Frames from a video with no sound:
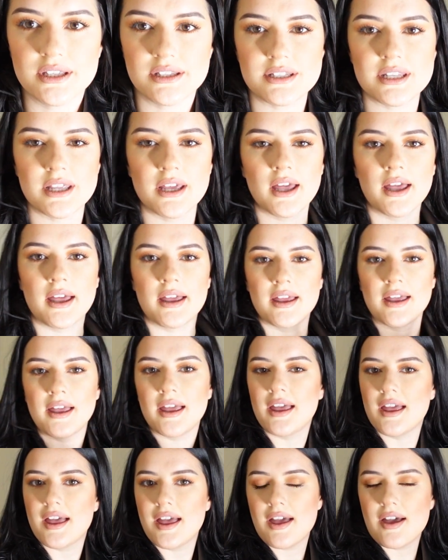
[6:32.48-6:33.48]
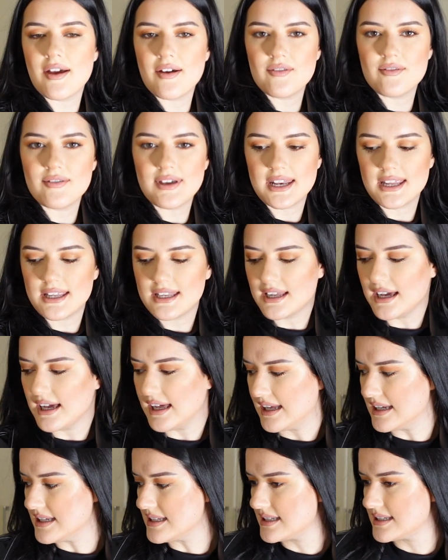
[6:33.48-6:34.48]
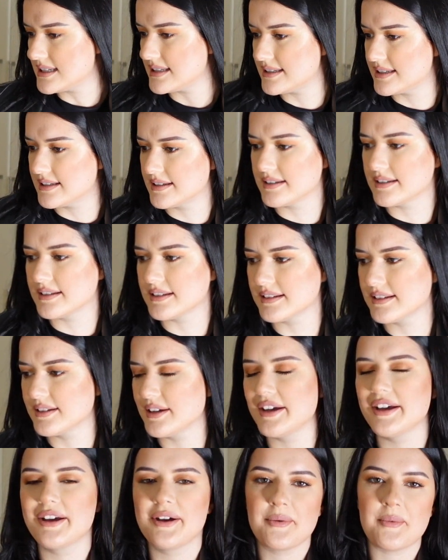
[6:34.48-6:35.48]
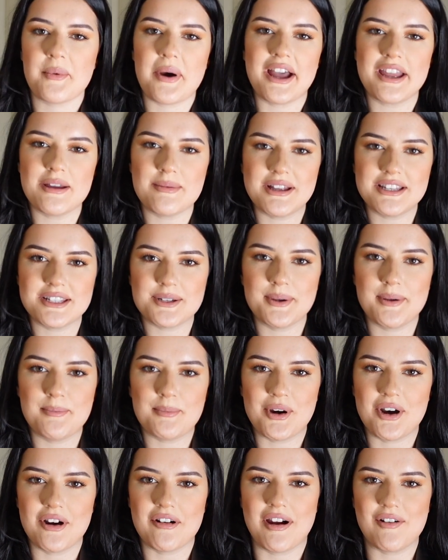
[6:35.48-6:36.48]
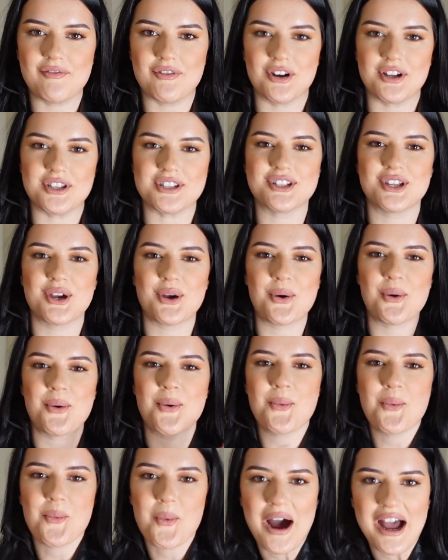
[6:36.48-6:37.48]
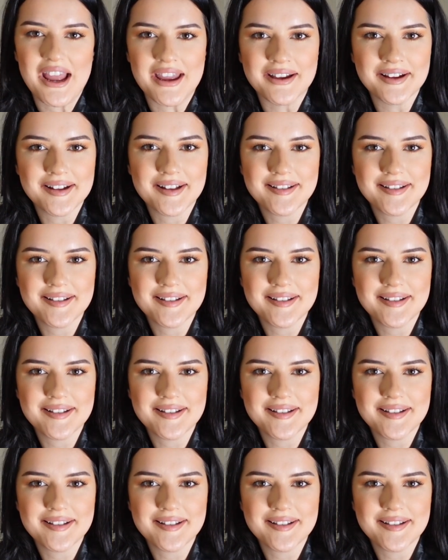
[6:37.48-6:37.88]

is very nice. Why am I doing Borat voice? Why?